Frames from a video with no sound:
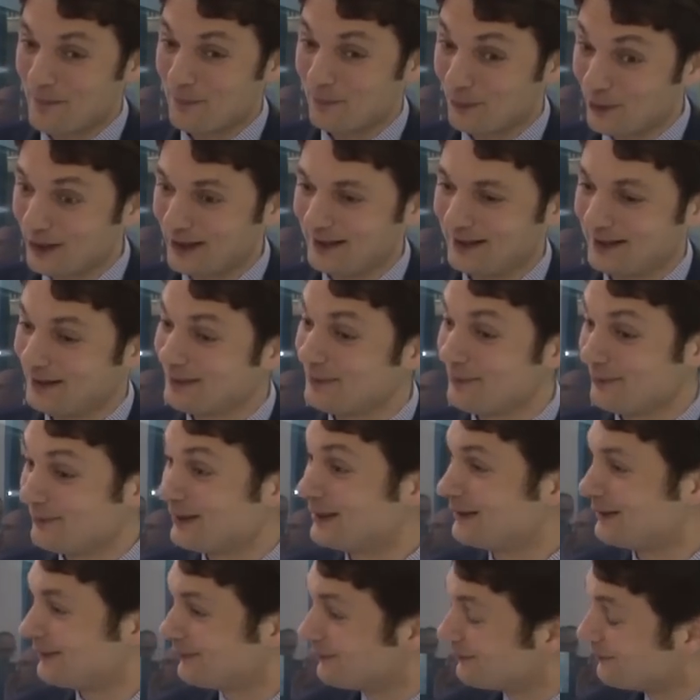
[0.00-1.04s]
point,
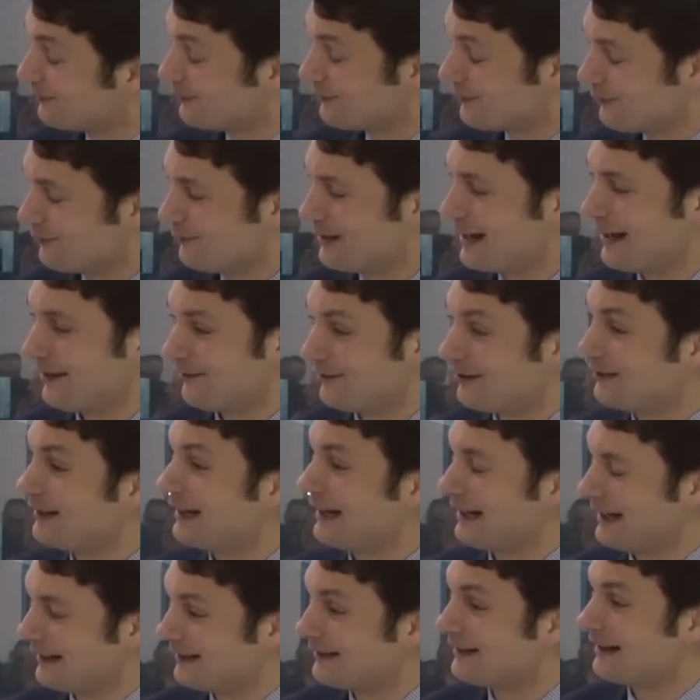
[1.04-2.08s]
but we have to
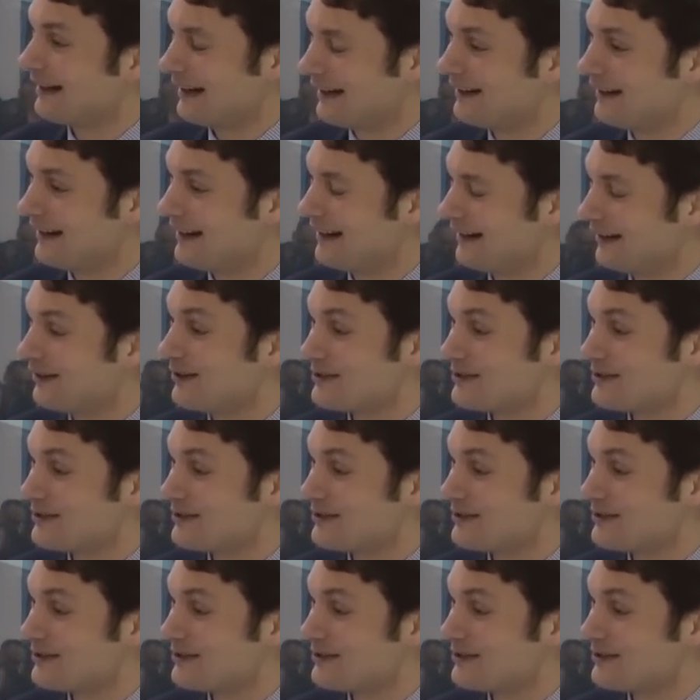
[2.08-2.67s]
take it in